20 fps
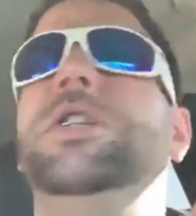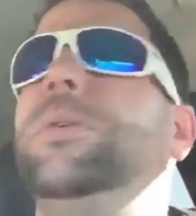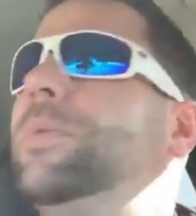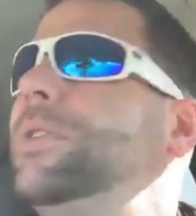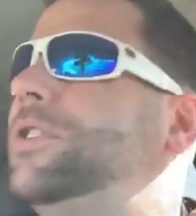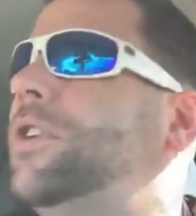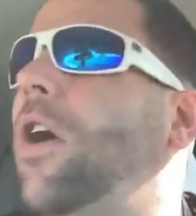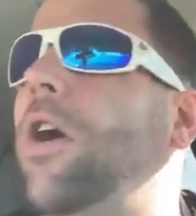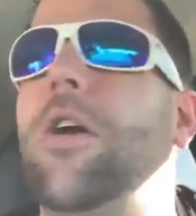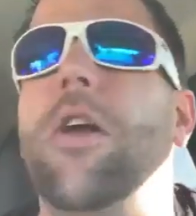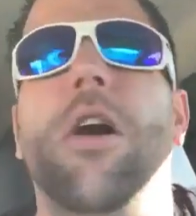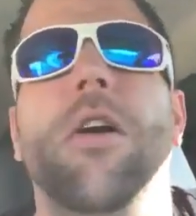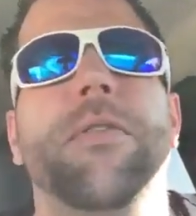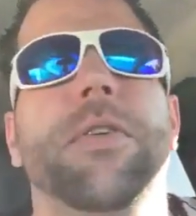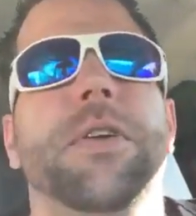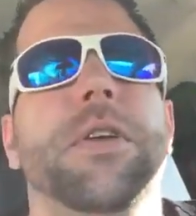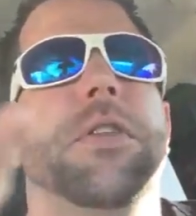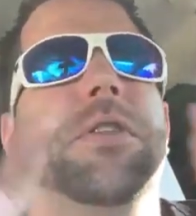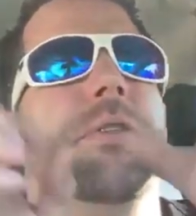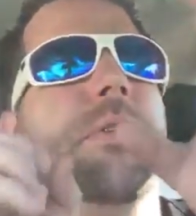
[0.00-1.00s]
She would dart
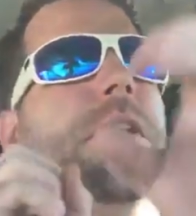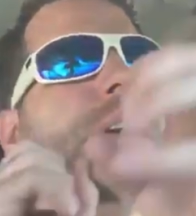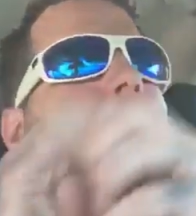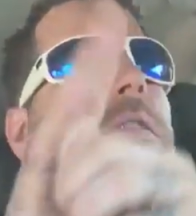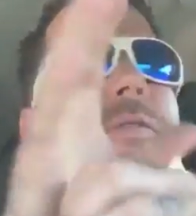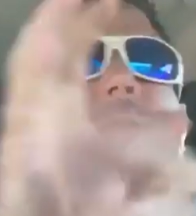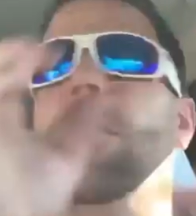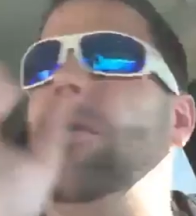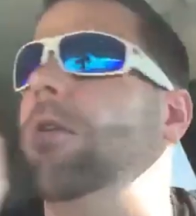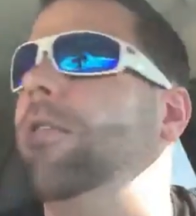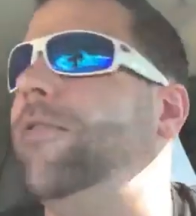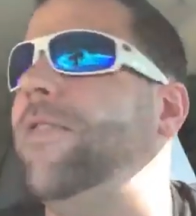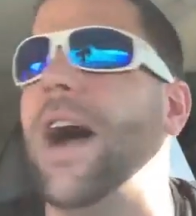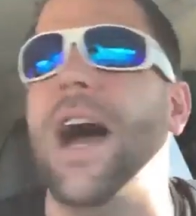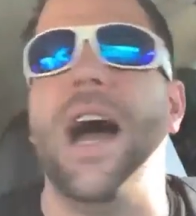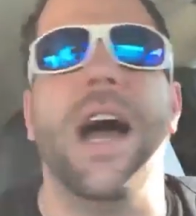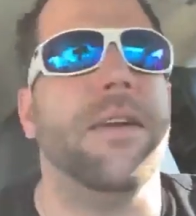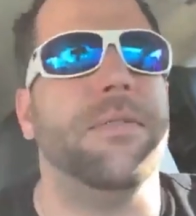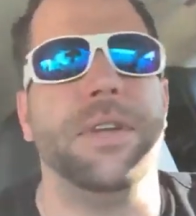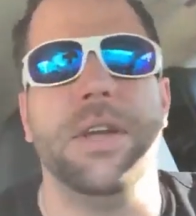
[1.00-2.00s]
off into 3, 4,
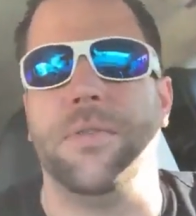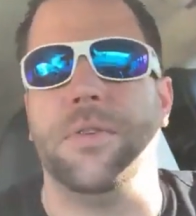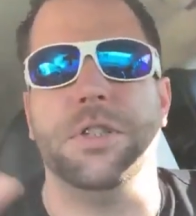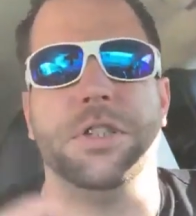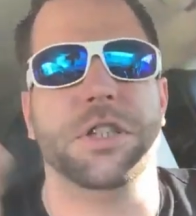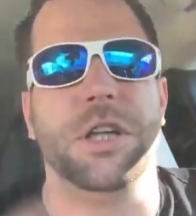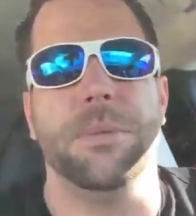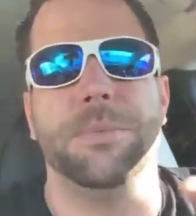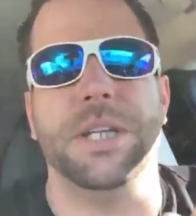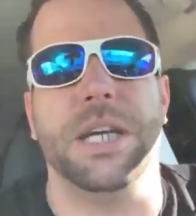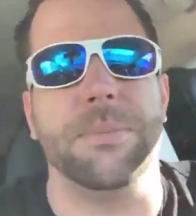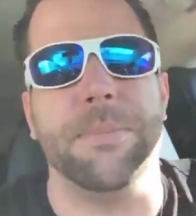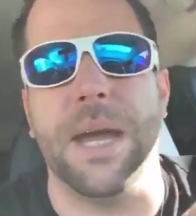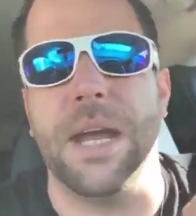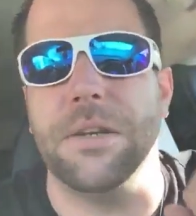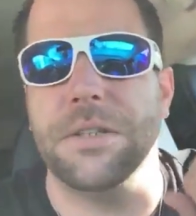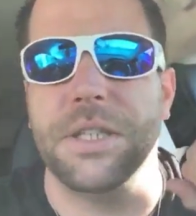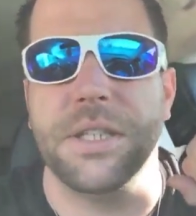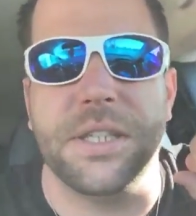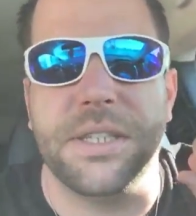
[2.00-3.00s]
5 different subject
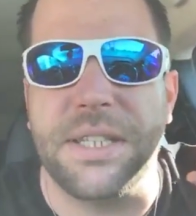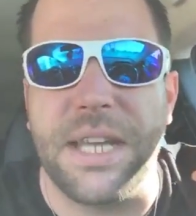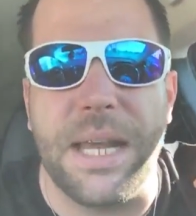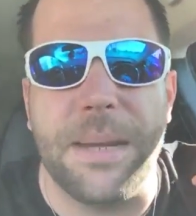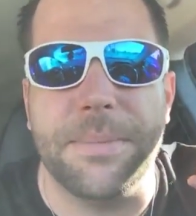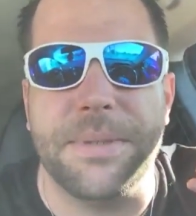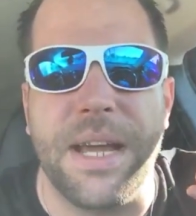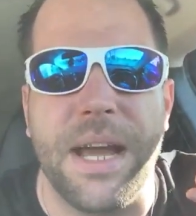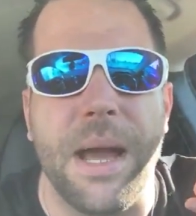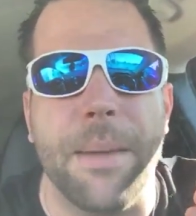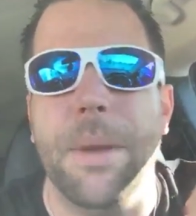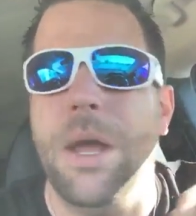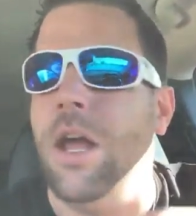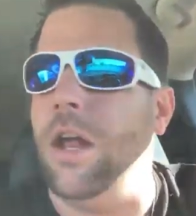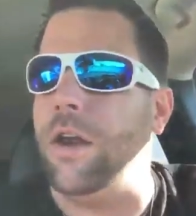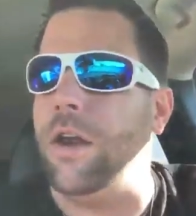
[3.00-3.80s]
matters at the same time,